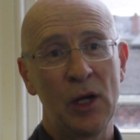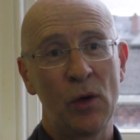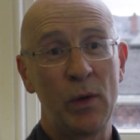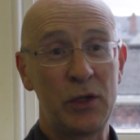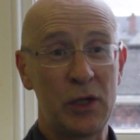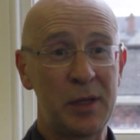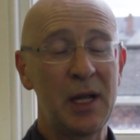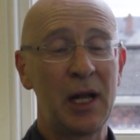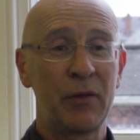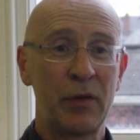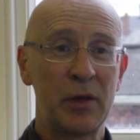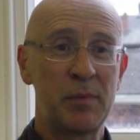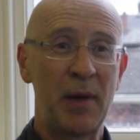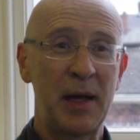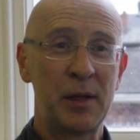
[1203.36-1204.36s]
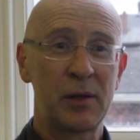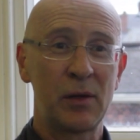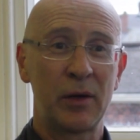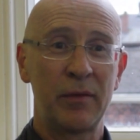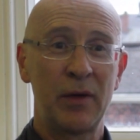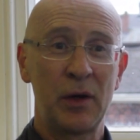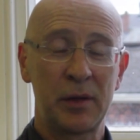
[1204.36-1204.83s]
which itself is based
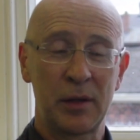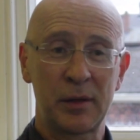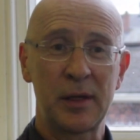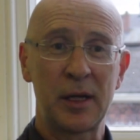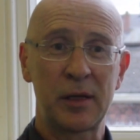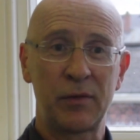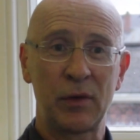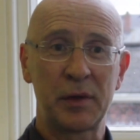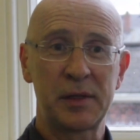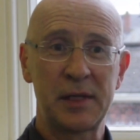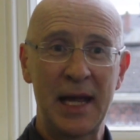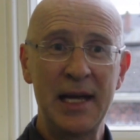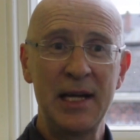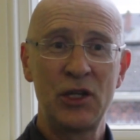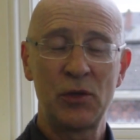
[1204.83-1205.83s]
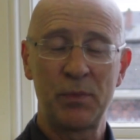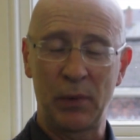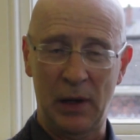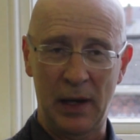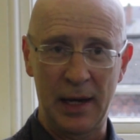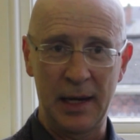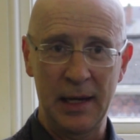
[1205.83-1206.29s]
on a very successful stage
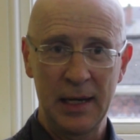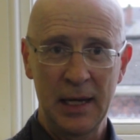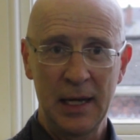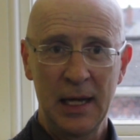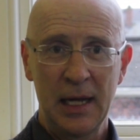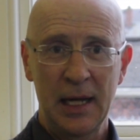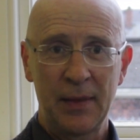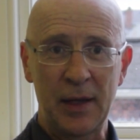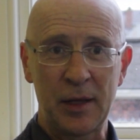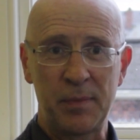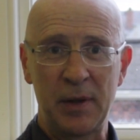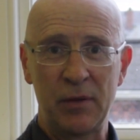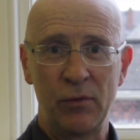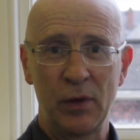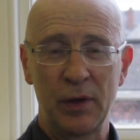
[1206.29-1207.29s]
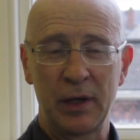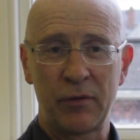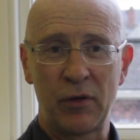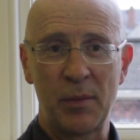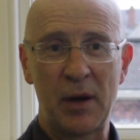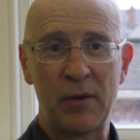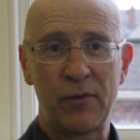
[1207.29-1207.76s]
play that's been running
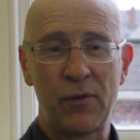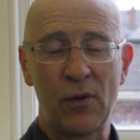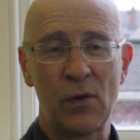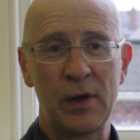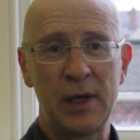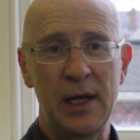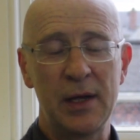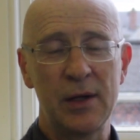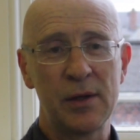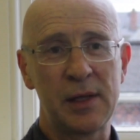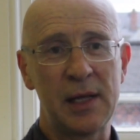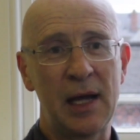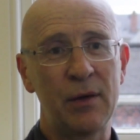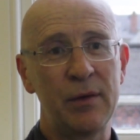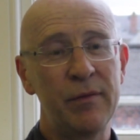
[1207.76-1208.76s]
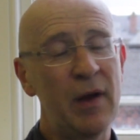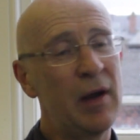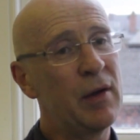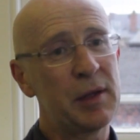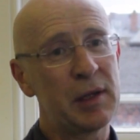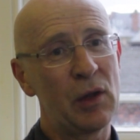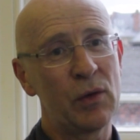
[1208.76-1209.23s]
for about 4 years now in
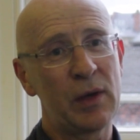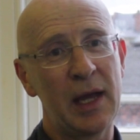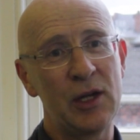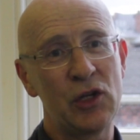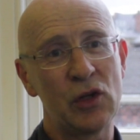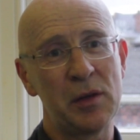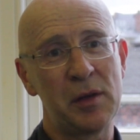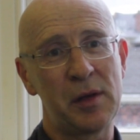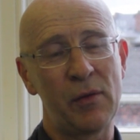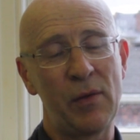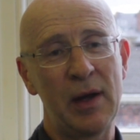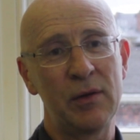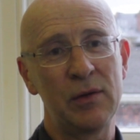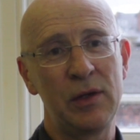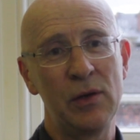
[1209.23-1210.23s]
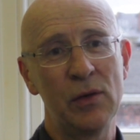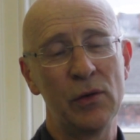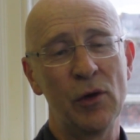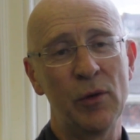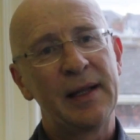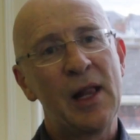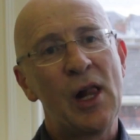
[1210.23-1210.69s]
various locations around
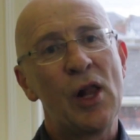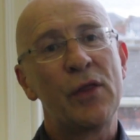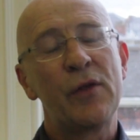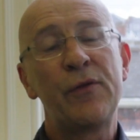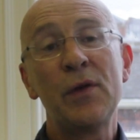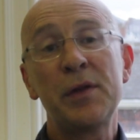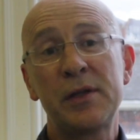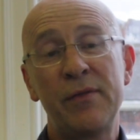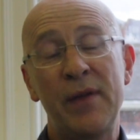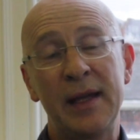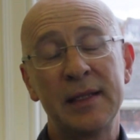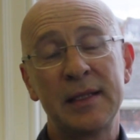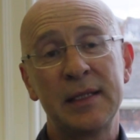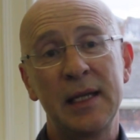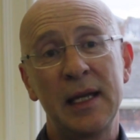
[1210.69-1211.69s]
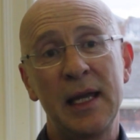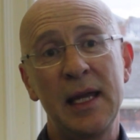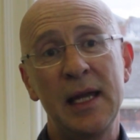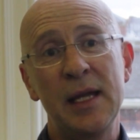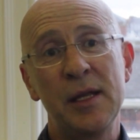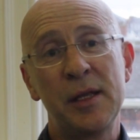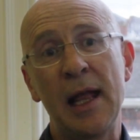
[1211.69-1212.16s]
Europe. The first event
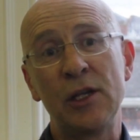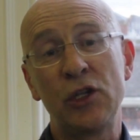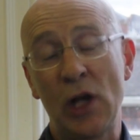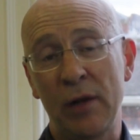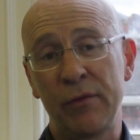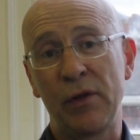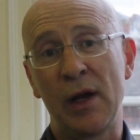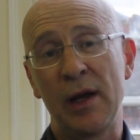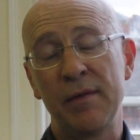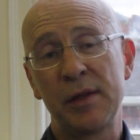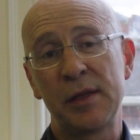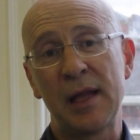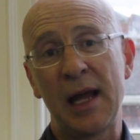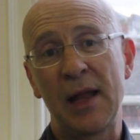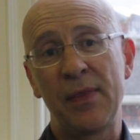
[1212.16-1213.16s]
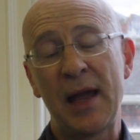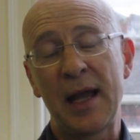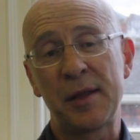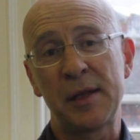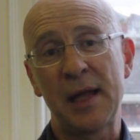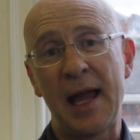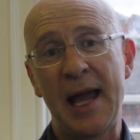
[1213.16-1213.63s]
is Shelf Lives, and
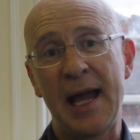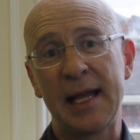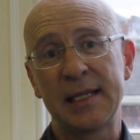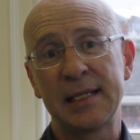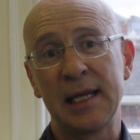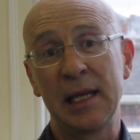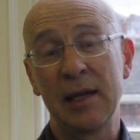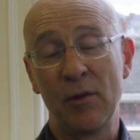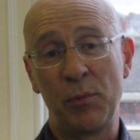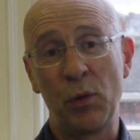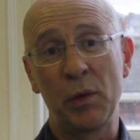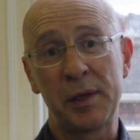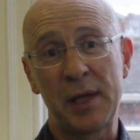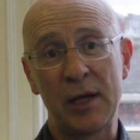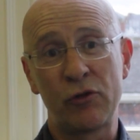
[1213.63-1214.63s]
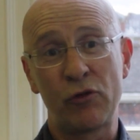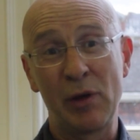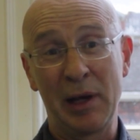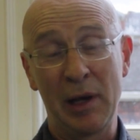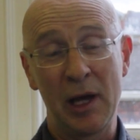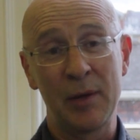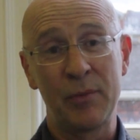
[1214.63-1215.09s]
that's at Liverpool Central
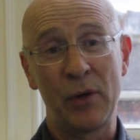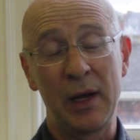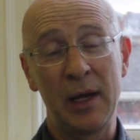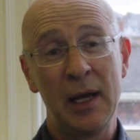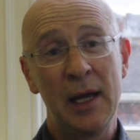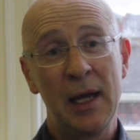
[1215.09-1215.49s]
Library